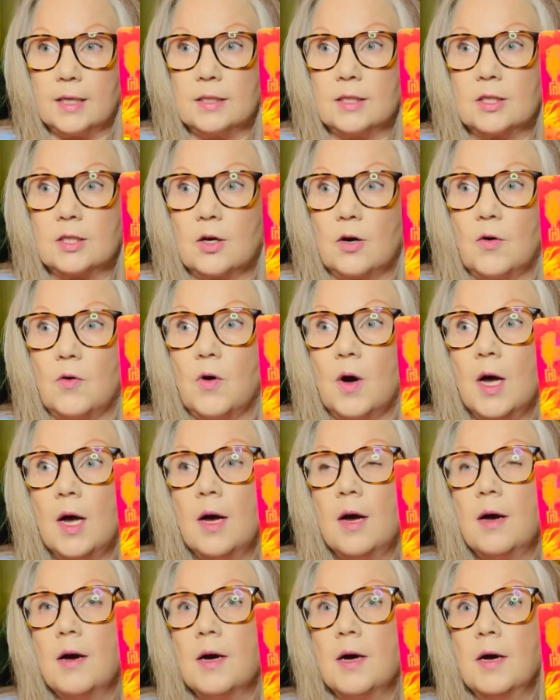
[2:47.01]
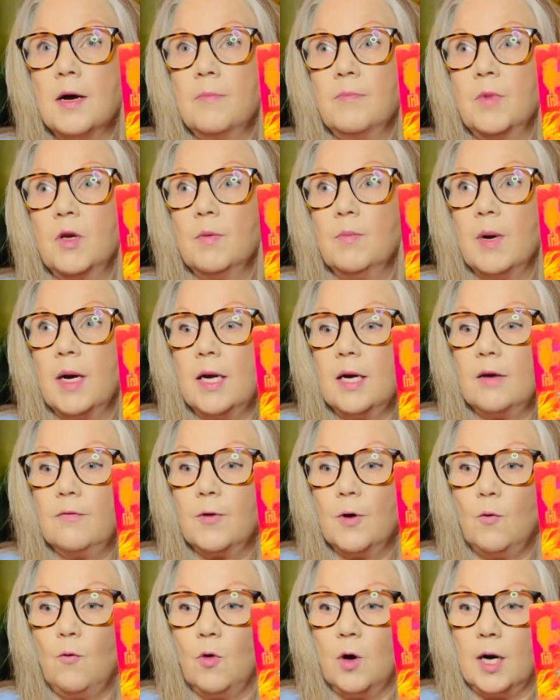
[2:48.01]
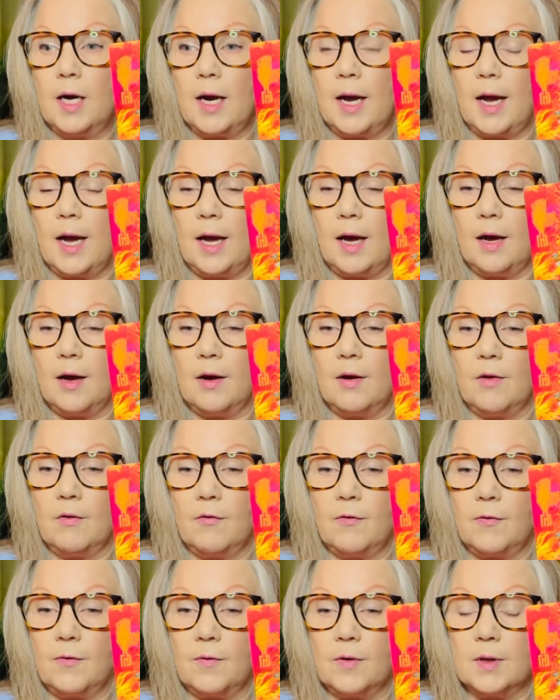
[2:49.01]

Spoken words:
So you might even want to have